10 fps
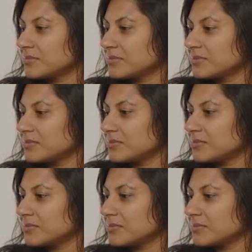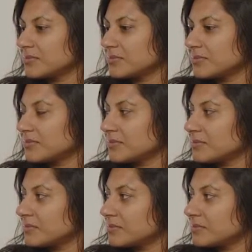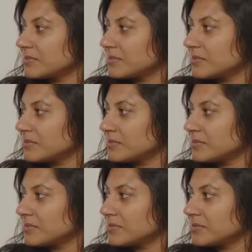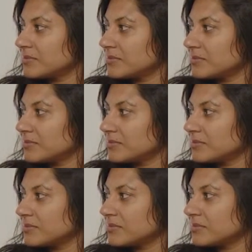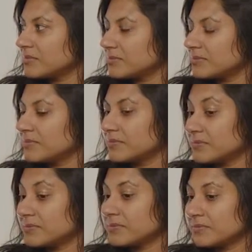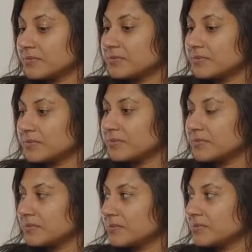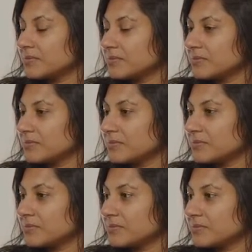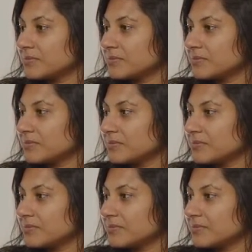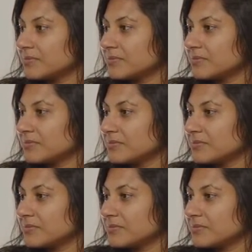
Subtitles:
The person shown says nothing.